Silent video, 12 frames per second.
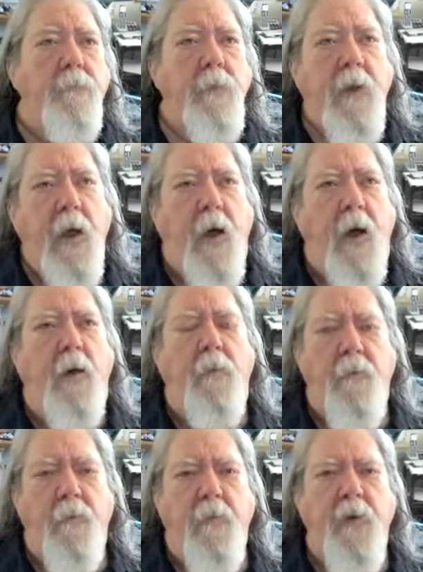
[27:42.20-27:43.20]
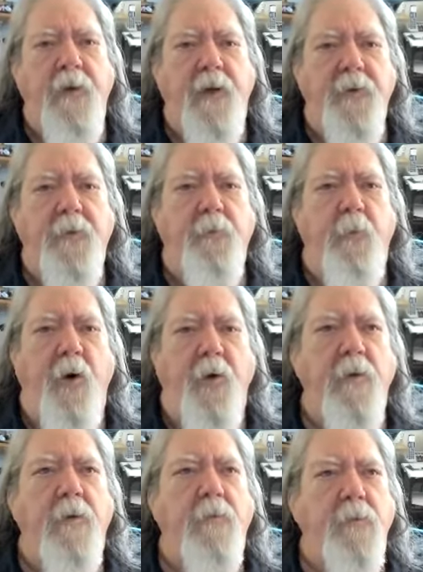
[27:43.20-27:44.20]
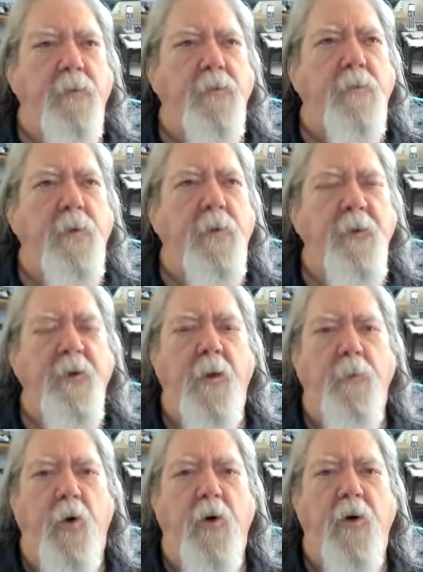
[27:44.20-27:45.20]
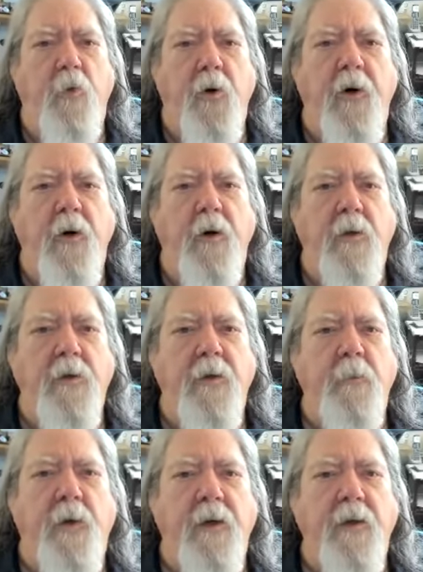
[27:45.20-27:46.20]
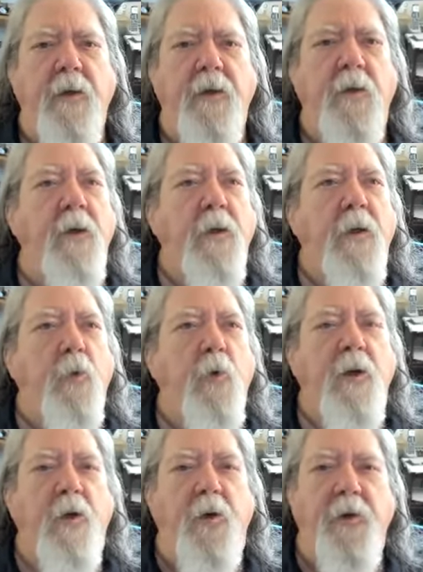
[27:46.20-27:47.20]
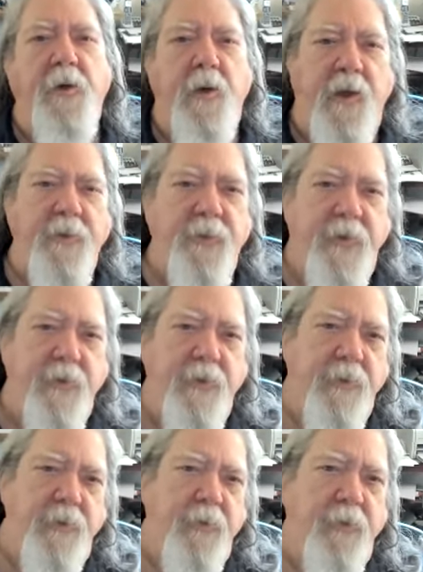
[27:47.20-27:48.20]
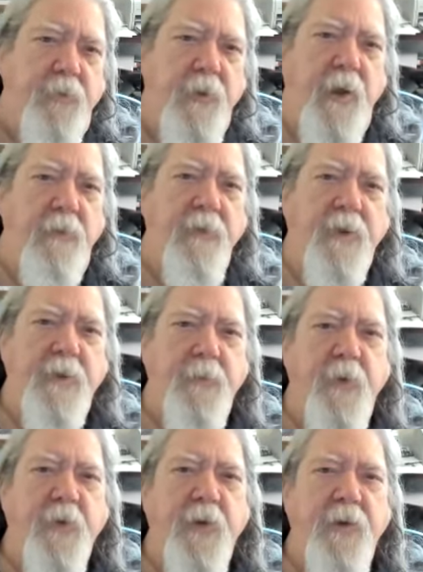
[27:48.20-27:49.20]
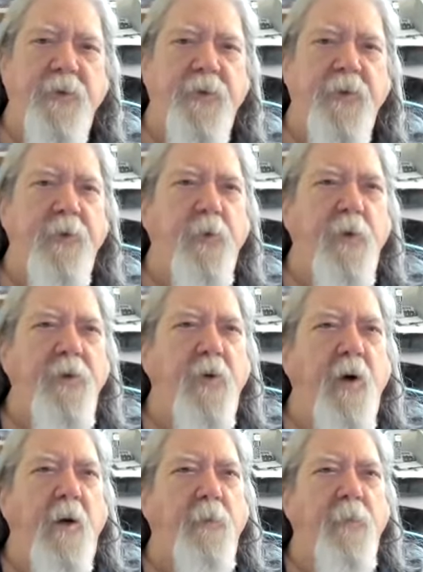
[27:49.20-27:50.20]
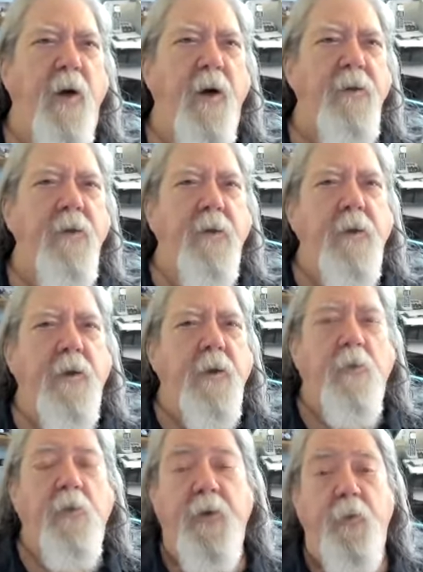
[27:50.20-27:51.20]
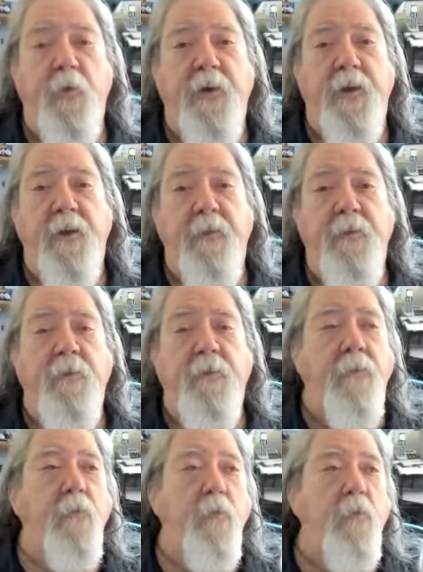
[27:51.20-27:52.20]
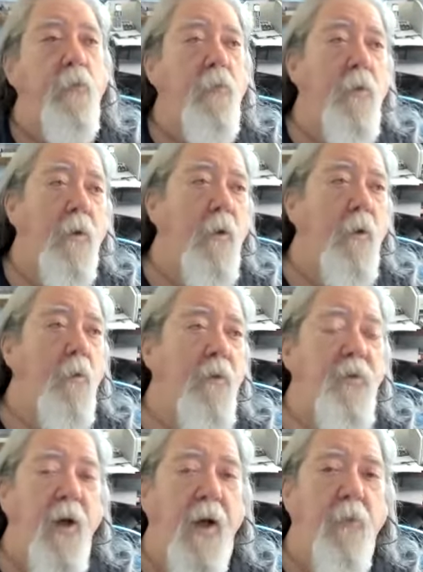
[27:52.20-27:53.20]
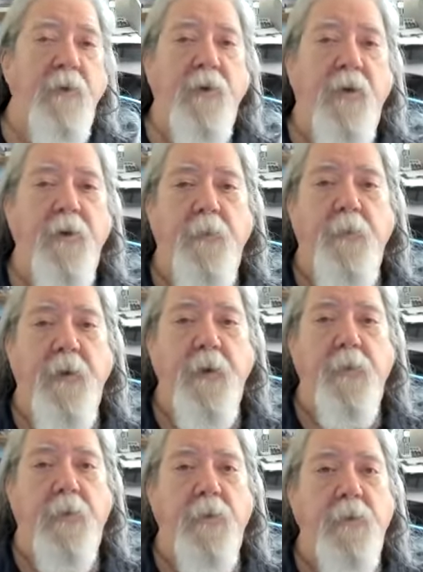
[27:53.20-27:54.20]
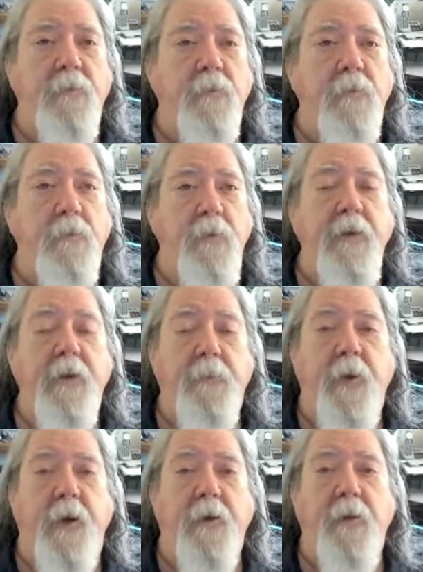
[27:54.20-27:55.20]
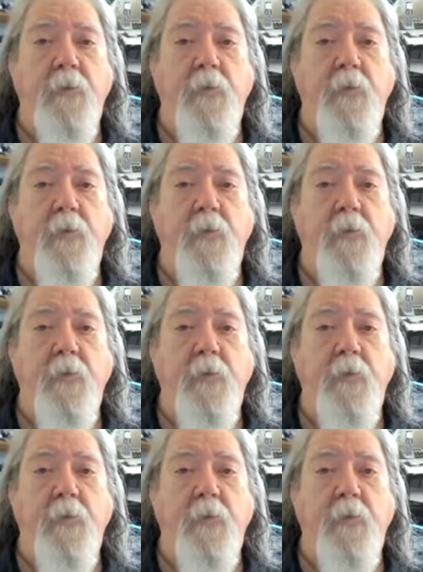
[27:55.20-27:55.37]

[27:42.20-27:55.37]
Yeah, we get smarter. We become more aware little by little. We learn lessons. We have experiences we draw upon. We read. We chat with other people. We get better.